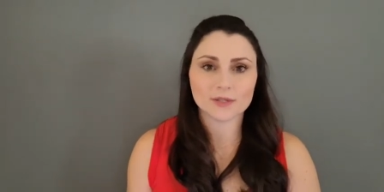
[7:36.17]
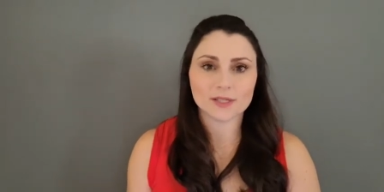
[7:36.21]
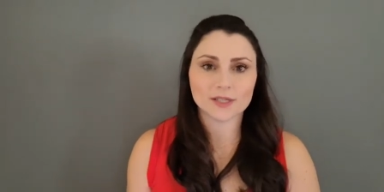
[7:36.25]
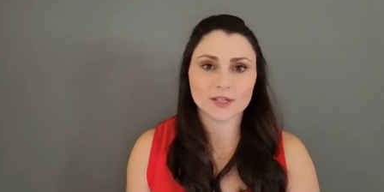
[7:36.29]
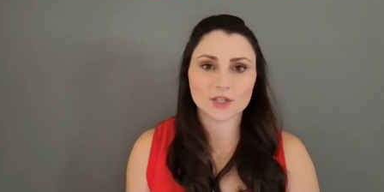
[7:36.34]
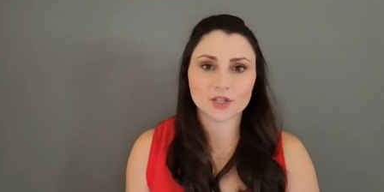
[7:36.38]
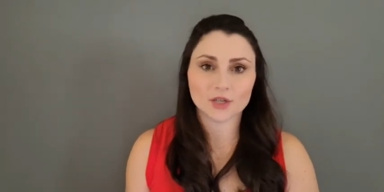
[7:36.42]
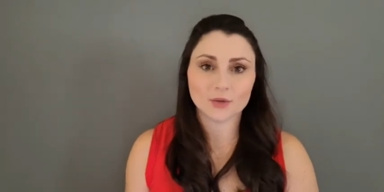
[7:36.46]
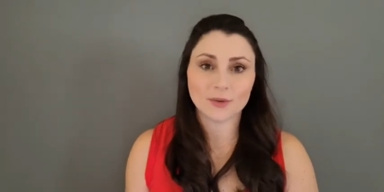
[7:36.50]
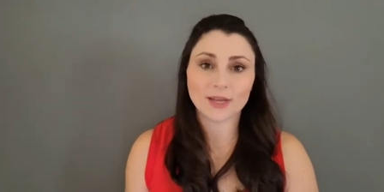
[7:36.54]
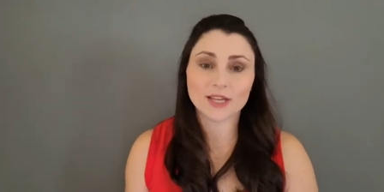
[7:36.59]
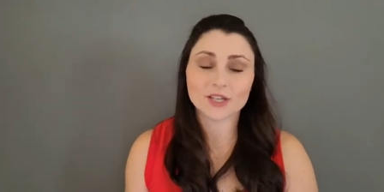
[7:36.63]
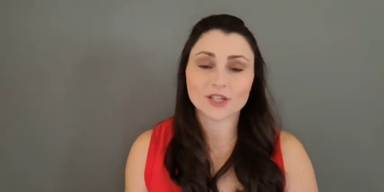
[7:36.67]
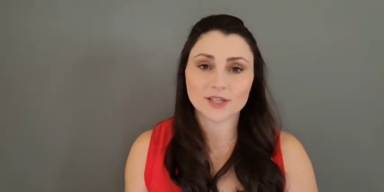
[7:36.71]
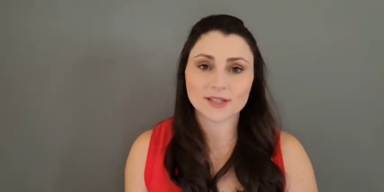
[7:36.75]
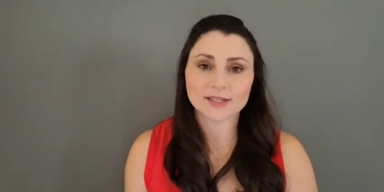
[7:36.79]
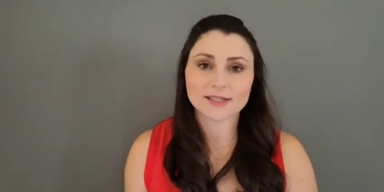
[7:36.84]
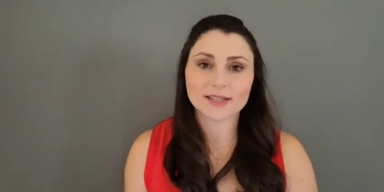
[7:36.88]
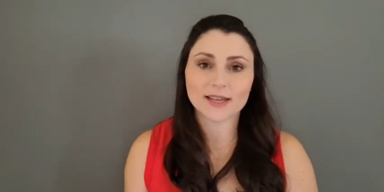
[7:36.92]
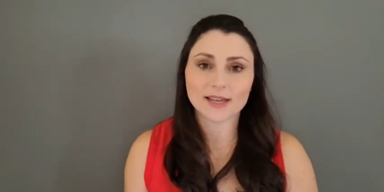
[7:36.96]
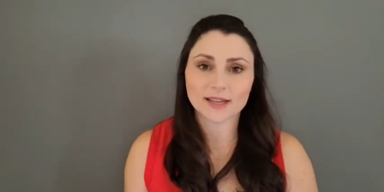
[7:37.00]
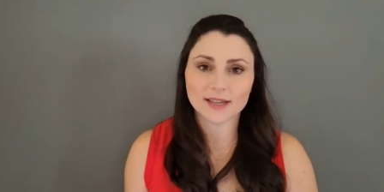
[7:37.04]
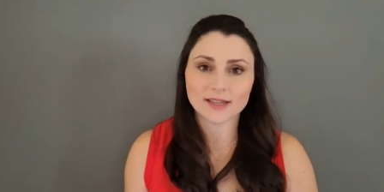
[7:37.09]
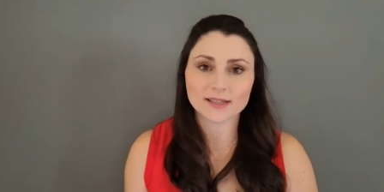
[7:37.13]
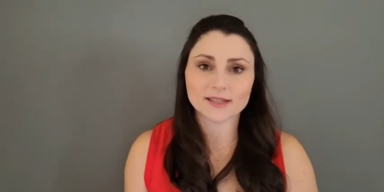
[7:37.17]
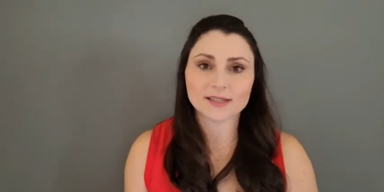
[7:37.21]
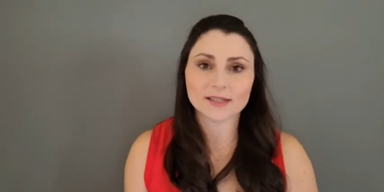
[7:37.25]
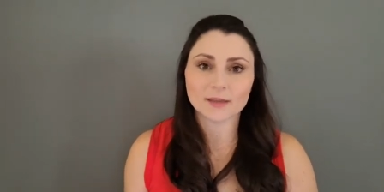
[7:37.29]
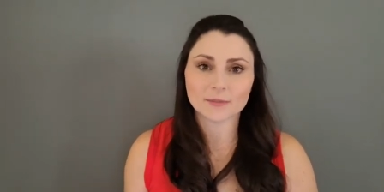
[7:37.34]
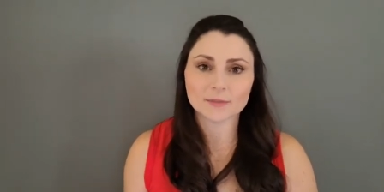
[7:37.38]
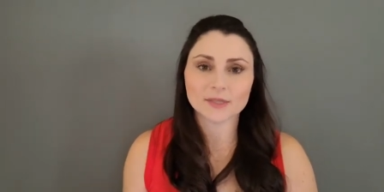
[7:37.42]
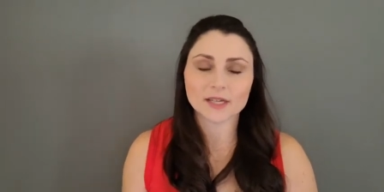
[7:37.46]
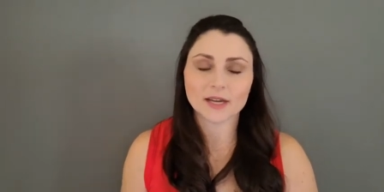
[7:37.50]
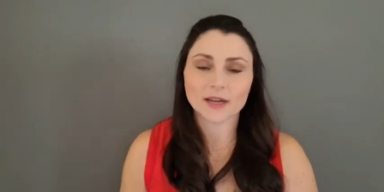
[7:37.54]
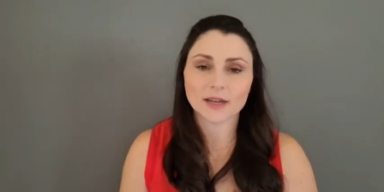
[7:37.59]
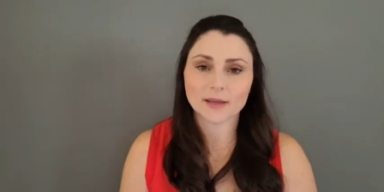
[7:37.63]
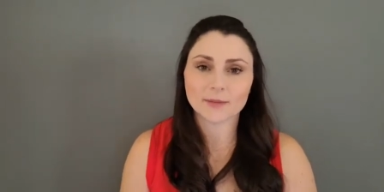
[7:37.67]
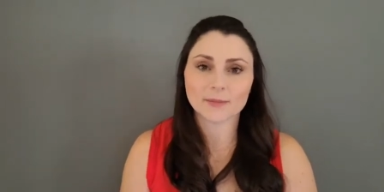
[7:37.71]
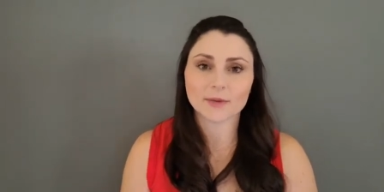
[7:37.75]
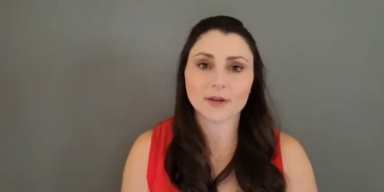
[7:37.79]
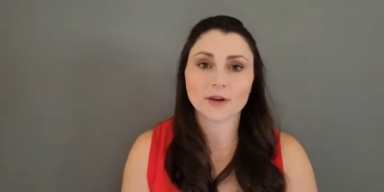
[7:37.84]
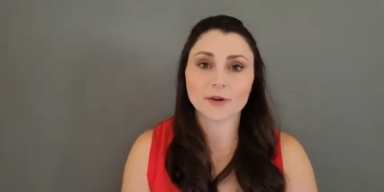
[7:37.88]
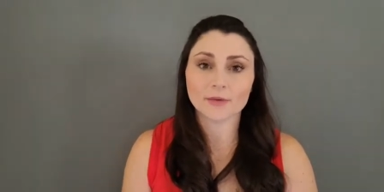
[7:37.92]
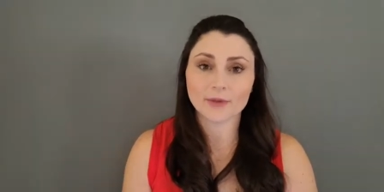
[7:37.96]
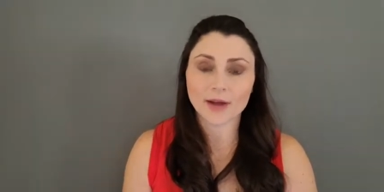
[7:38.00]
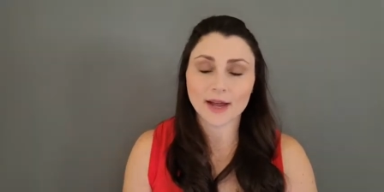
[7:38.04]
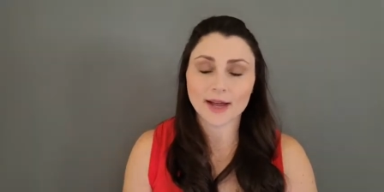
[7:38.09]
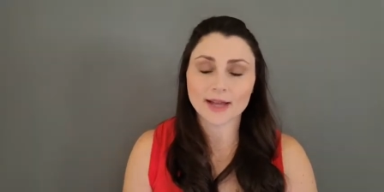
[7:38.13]
situations that can sometime
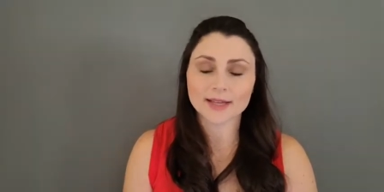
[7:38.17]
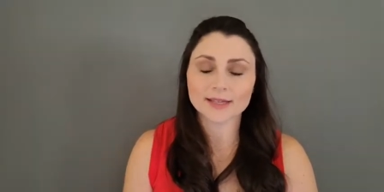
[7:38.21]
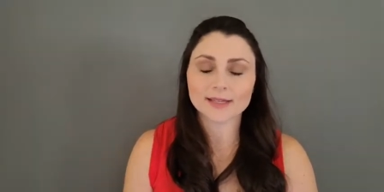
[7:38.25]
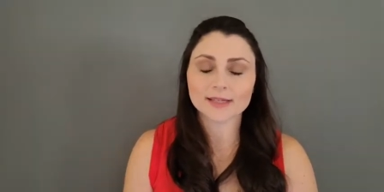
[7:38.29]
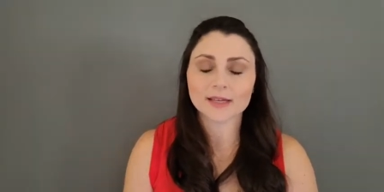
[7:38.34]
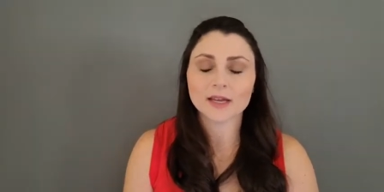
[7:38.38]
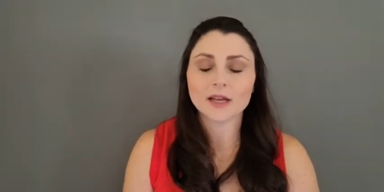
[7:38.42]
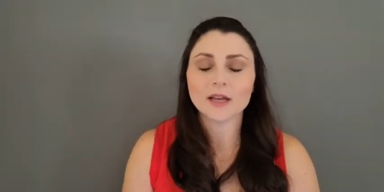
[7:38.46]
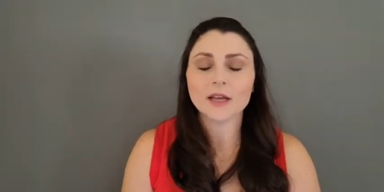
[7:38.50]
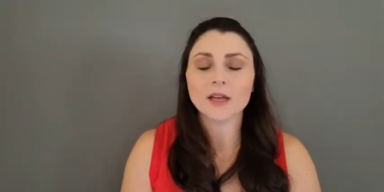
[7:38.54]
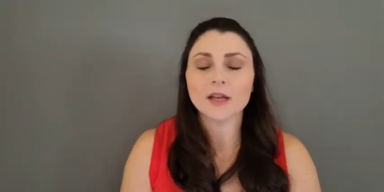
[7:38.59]
arise.